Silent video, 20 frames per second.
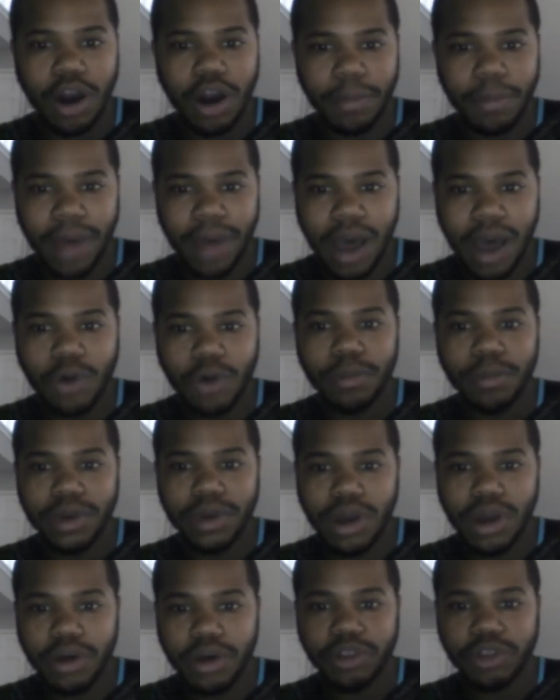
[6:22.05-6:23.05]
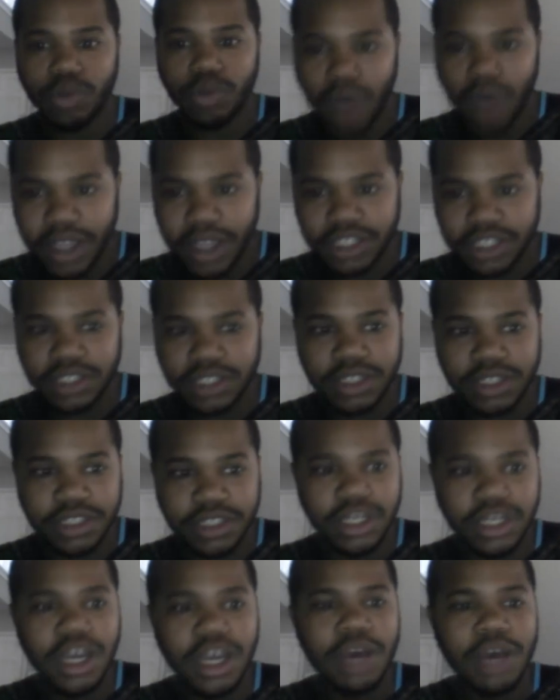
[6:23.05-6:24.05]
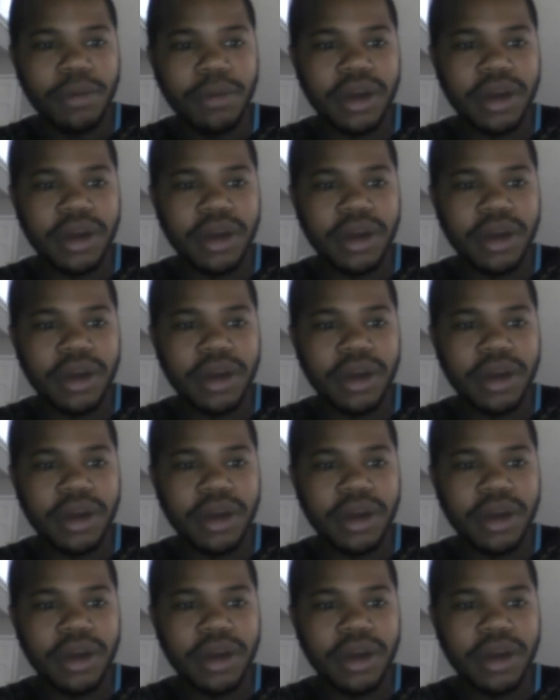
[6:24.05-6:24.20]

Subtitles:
our power belongeth righteousness,